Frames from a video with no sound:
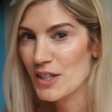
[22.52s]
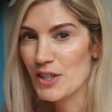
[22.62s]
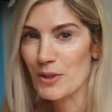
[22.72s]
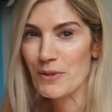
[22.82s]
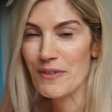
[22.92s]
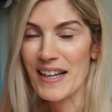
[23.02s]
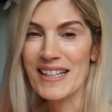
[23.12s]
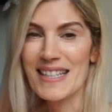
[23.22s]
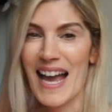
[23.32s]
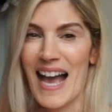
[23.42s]
to
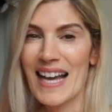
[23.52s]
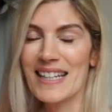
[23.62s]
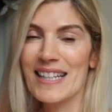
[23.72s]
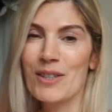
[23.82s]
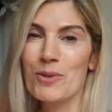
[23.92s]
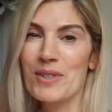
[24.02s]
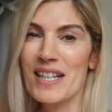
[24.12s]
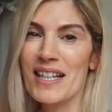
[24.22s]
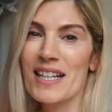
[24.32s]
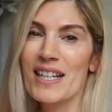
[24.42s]
fake tan in order